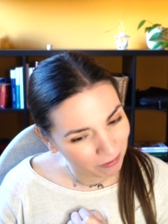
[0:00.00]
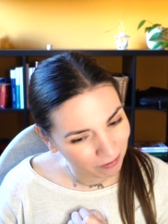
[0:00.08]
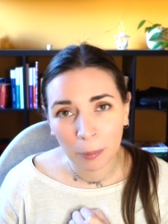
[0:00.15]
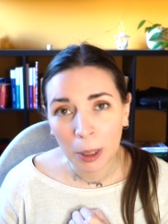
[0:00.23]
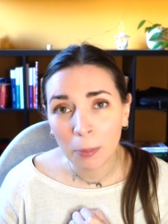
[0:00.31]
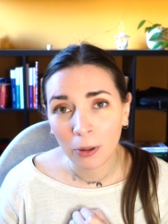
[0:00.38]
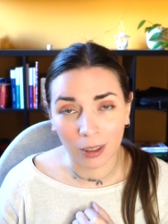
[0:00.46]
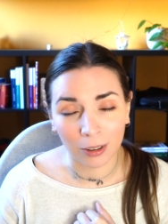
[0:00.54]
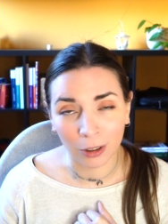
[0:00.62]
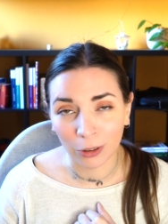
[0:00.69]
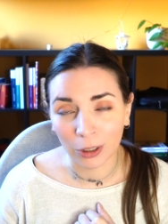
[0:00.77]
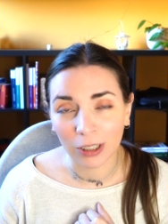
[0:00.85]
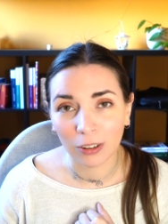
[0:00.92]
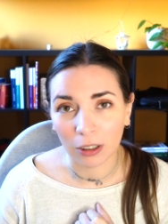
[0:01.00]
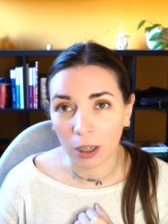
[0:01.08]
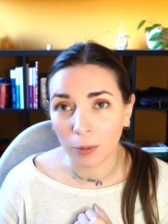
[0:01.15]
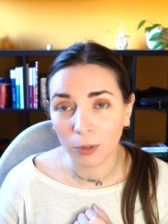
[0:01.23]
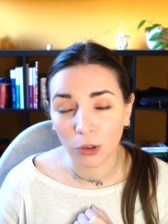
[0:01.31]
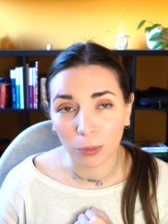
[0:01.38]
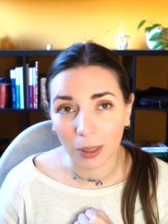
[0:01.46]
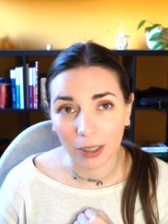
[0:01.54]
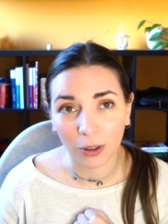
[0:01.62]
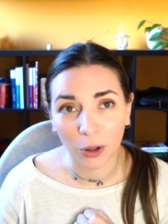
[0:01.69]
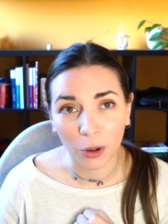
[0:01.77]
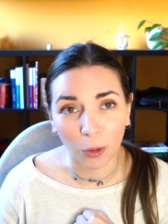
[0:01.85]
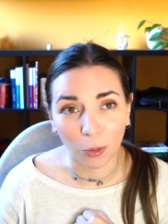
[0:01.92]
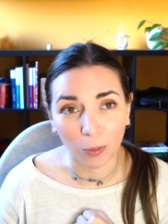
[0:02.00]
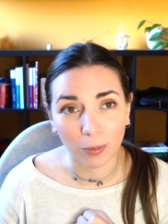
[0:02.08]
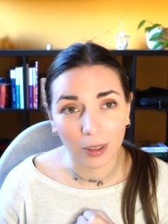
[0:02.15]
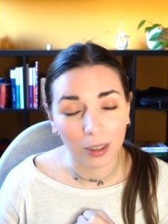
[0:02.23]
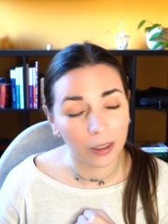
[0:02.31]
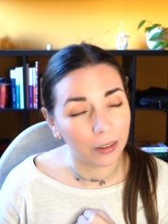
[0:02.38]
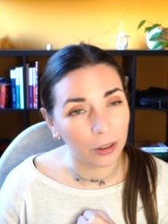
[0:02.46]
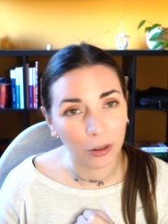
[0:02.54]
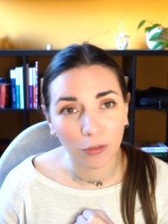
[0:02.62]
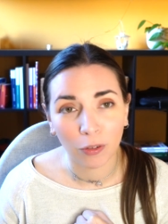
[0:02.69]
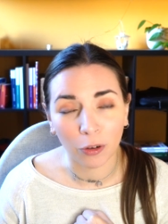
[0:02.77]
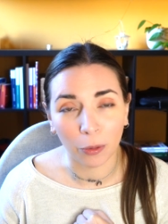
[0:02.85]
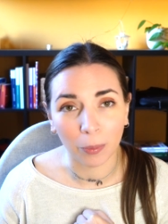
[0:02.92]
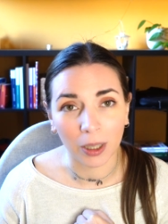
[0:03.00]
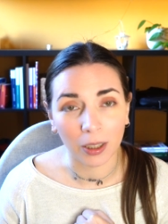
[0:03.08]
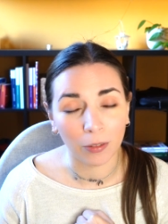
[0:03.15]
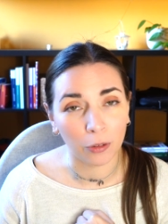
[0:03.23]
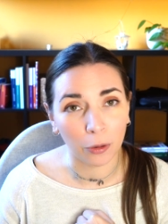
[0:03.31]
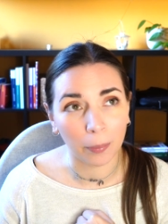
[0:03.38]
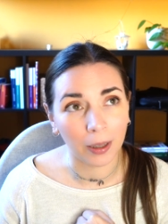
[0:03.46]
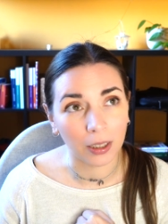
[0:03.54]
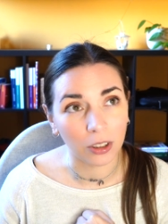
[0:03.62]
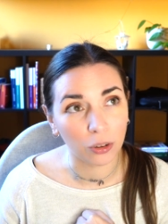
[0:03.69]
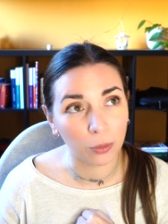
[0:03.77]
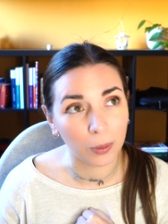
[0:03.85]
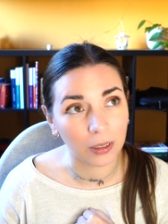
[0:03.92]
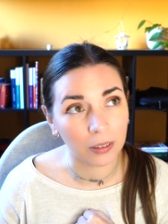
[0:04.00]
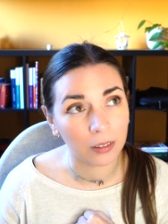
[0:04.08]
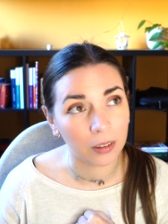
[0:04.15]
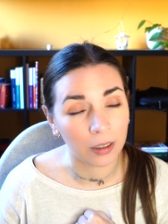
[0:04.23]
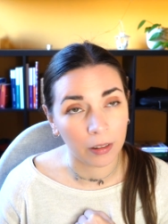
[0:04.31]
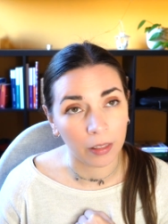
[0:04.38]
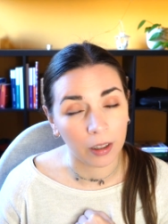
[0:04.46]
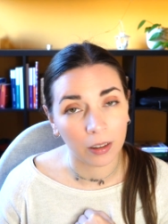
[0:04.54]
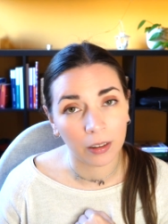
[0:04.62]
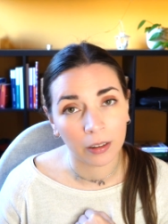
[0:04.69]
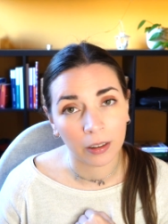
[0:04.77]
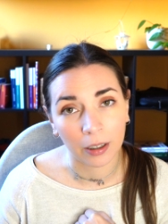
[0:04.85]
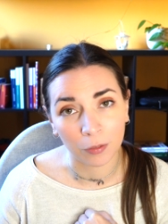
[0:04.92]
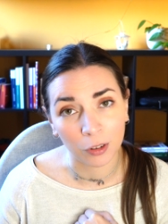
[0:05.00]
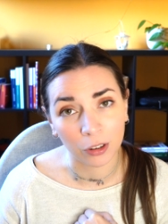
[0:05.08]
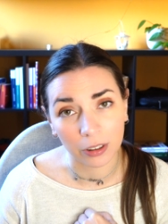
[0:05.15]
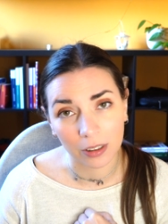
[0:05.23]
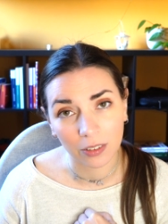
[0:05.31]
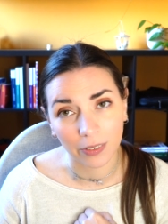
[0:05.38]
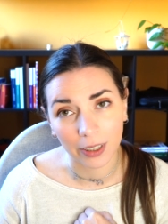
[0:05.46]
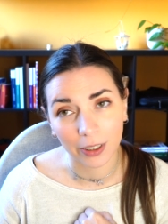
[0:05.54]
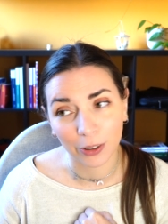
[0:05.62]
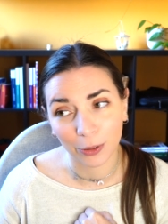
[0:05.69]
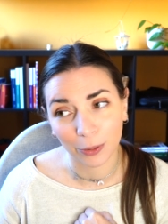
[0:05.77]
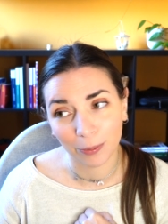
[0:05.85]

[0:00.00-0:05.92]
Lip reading: People are going to come to my home and look for me for punishment, I think, after this video.